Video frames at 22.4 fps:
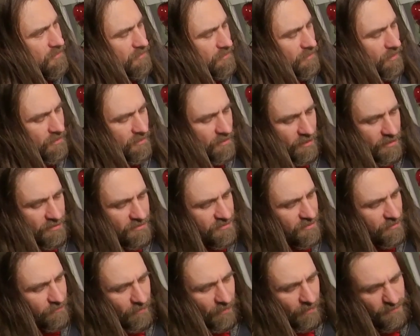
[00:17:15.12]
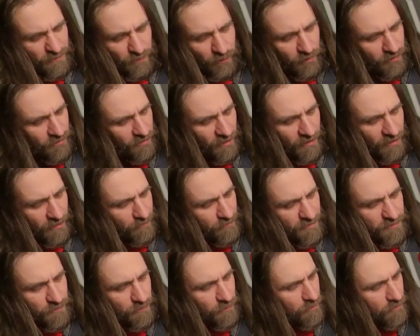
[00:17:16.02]
I sometimes put the hyper
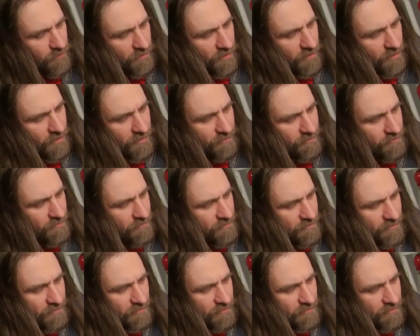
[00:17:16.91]
smooth on.